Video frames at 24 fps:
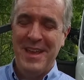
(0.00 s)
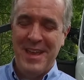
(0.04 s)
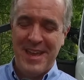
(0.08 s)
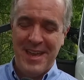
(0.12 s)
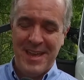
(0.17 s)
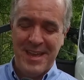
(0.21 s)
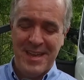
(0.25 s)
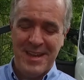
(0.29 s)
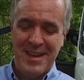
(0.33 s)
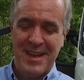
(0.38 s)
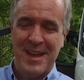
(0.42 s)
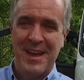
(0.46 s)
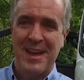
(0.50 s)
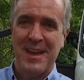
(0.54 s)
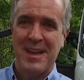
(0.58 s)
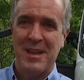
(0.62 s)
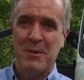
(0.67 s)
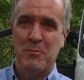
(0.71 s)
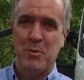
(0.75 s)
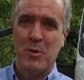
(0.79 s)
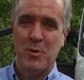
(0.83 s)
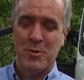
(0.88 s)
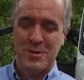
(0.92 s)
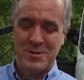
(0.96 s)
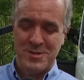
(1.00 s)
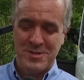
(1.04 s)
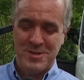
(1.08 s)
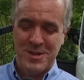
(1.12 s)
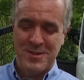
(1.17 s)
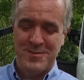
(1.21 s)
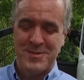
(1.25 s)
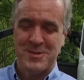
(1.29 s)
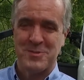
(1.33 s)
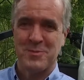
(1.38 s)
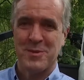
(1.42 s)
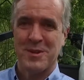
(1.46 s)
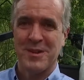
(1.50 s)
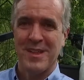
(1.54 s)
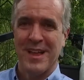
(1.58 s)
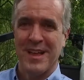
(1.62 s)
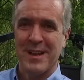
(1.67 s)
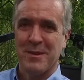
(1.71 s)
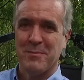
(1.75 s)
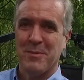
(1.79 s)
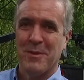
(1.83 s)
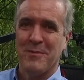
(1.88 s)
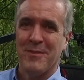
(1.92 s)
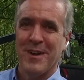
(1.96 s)
and an important service we're glad
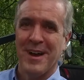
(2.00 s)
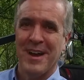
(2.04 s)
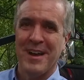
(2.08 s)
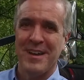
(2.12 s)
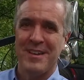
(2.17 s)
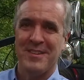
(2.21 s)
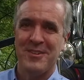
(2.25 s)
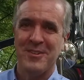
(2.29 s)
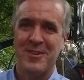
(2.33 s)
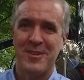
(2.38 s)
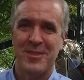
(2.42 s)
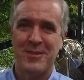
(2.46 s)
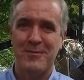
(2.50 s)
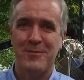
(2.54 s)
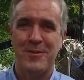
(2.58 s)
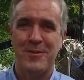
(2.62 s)
to provide during the